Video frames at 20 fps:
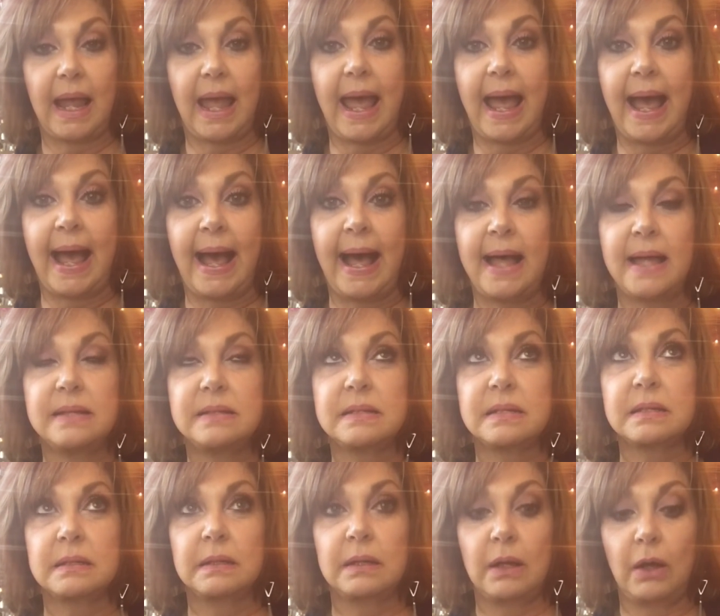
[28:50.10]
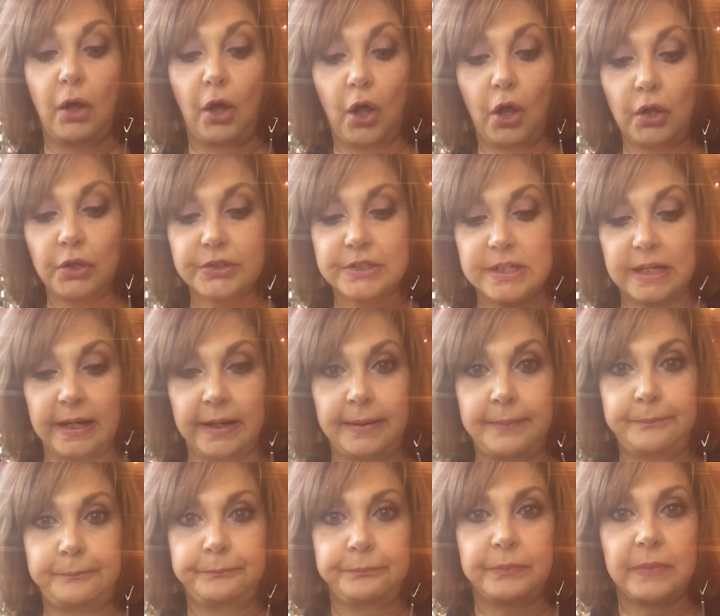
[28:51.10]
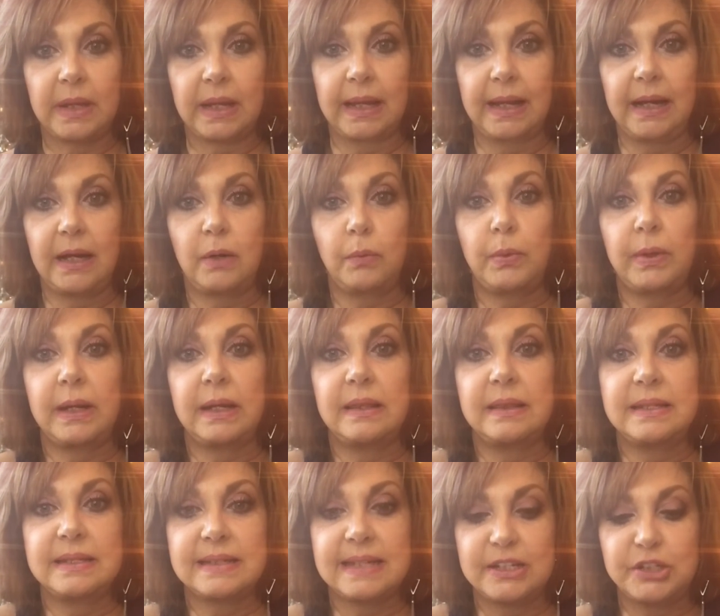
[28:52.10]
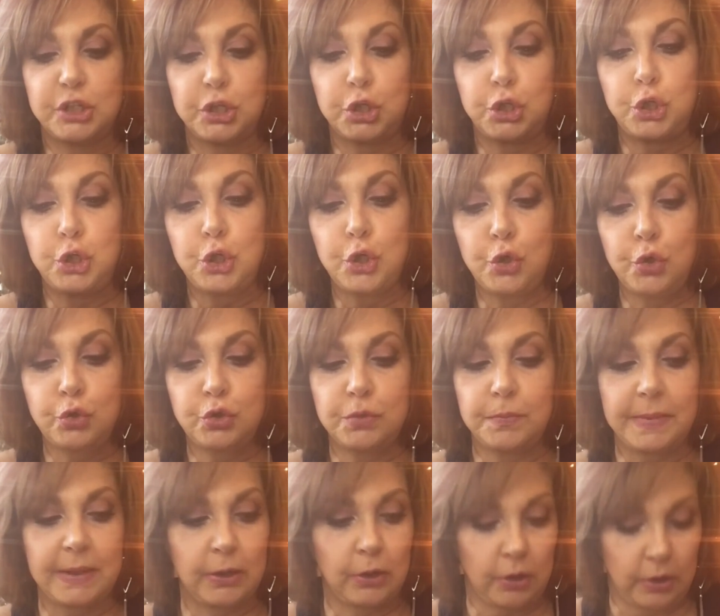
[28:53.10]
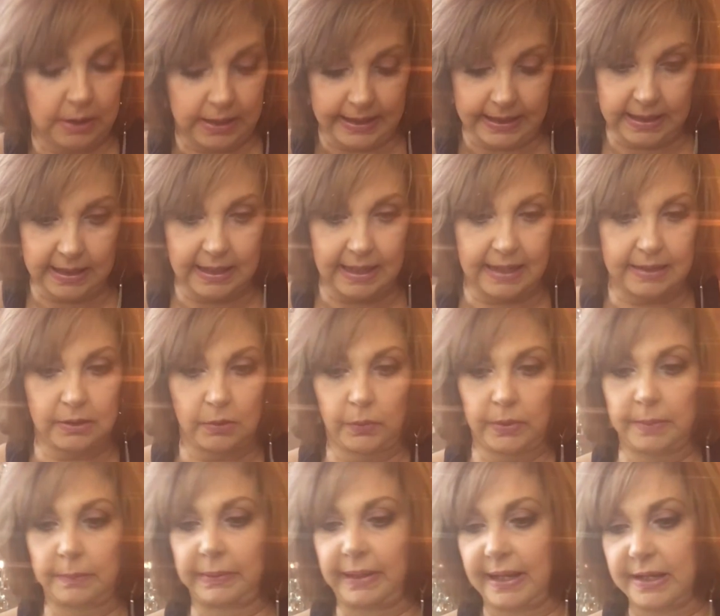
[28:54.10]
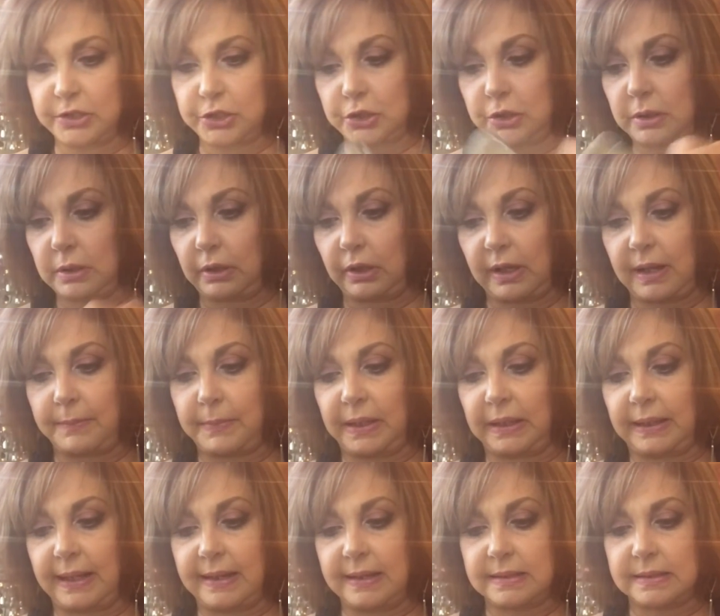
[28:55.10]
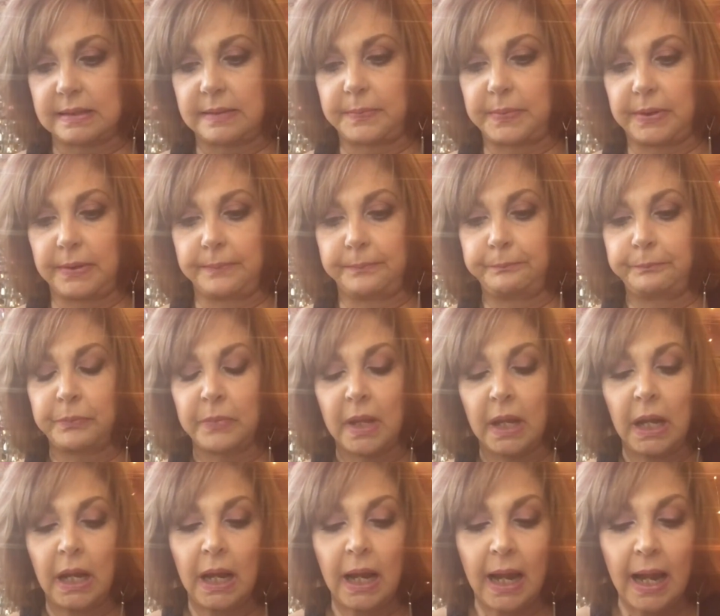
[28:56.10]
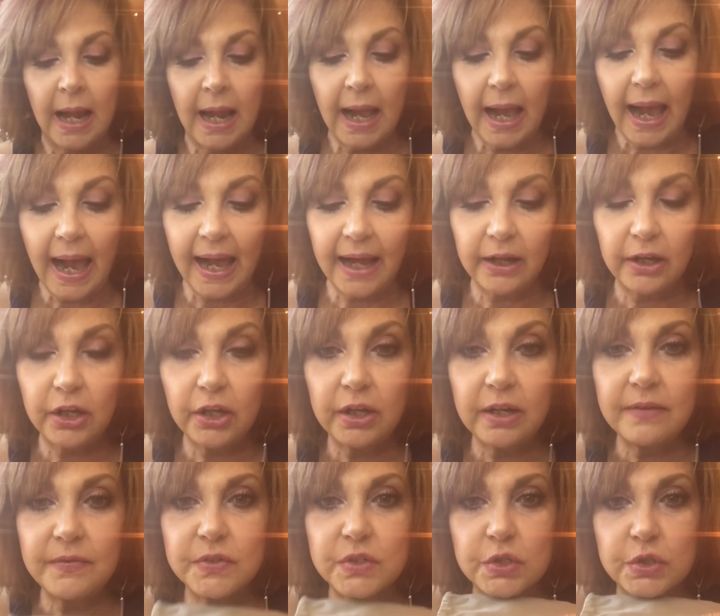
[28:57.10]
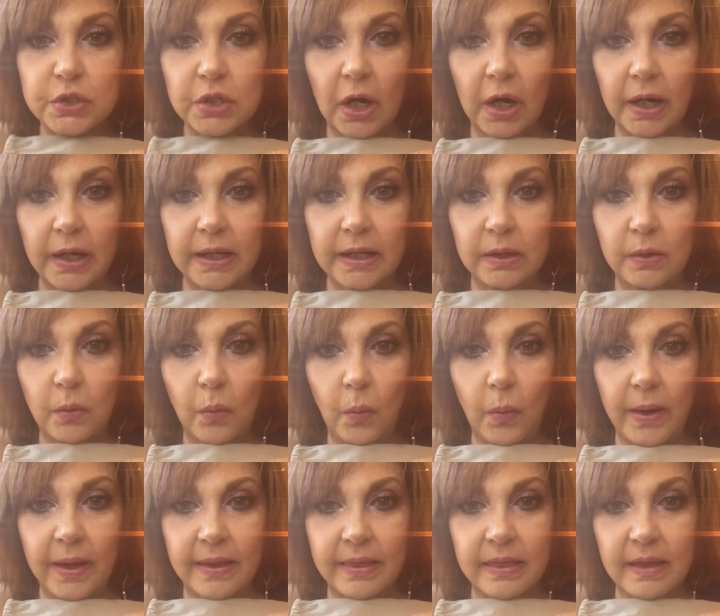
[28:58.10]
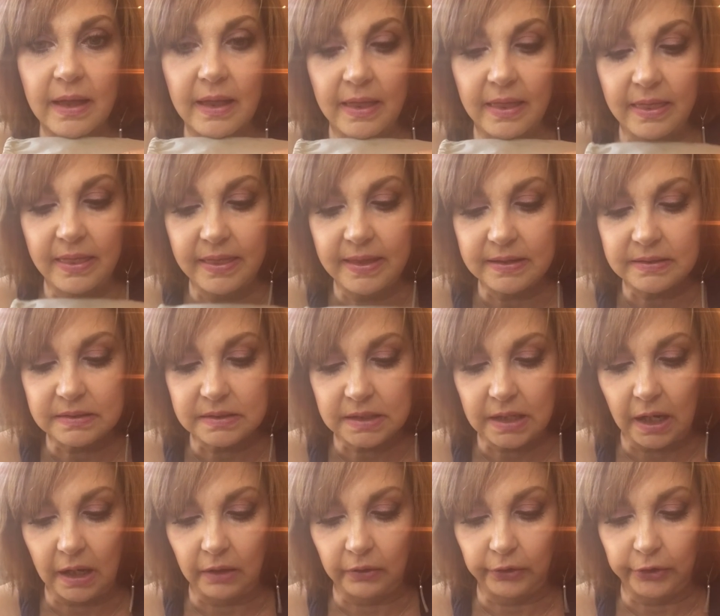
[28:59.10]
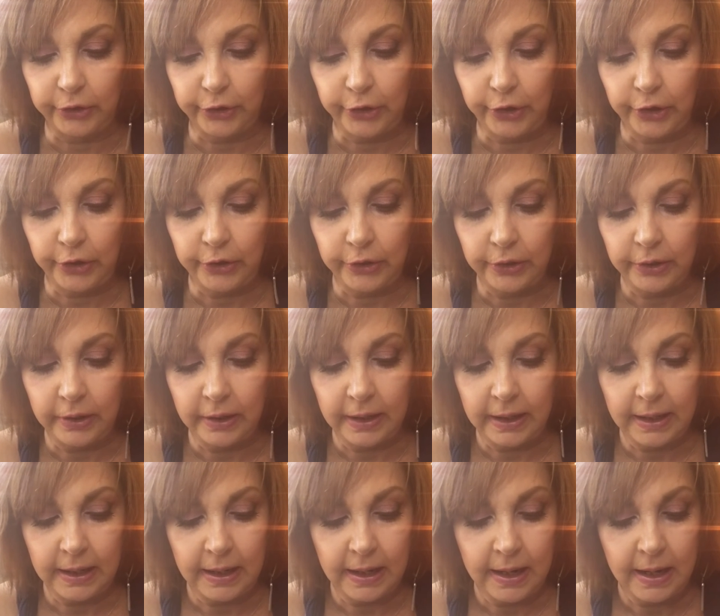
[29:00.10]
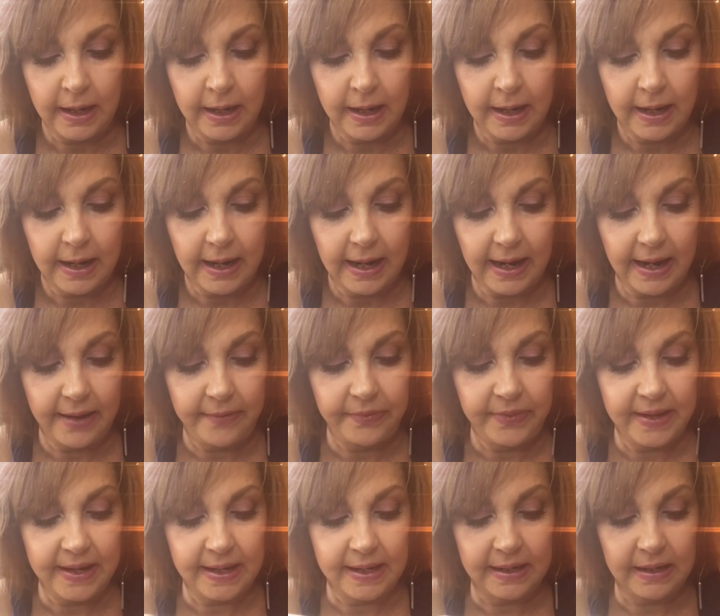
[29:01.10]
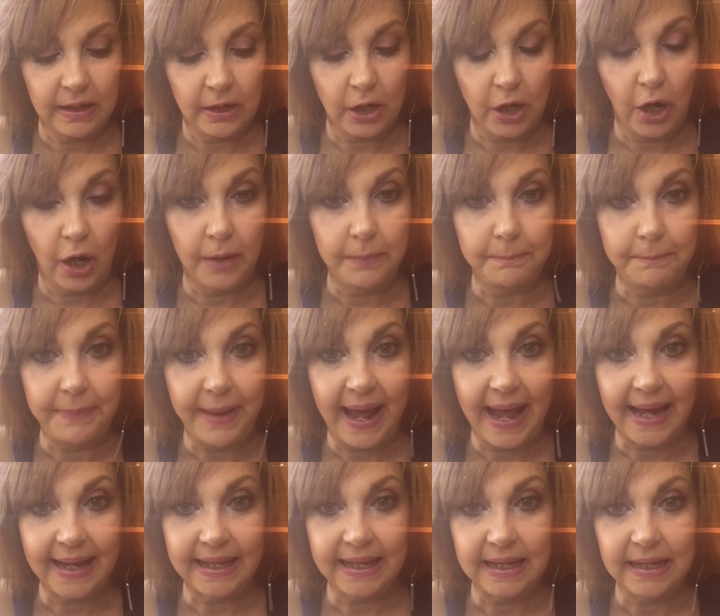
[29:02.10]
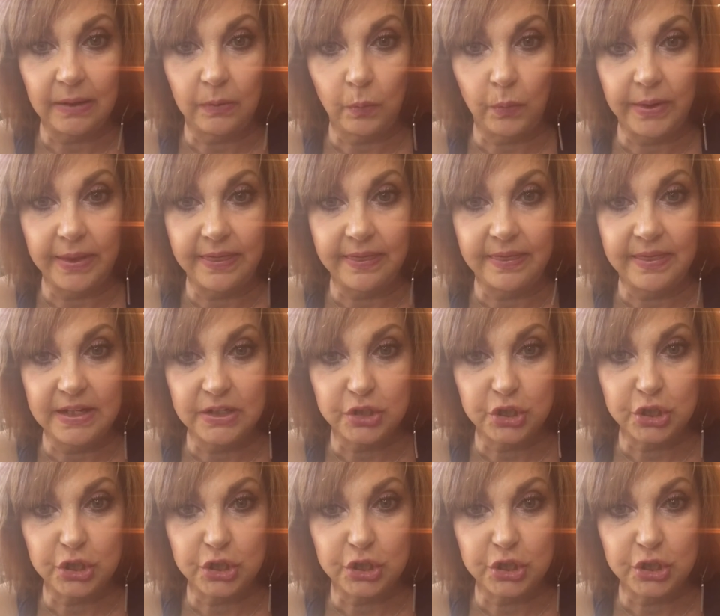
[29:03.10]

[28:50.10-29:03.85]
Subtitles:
at Ulta. And I don't want to, this has a huge mirror in it, and I don't want to blind you. Look, I'm gonna lay this up here. I could have started with this color and then gone back in with this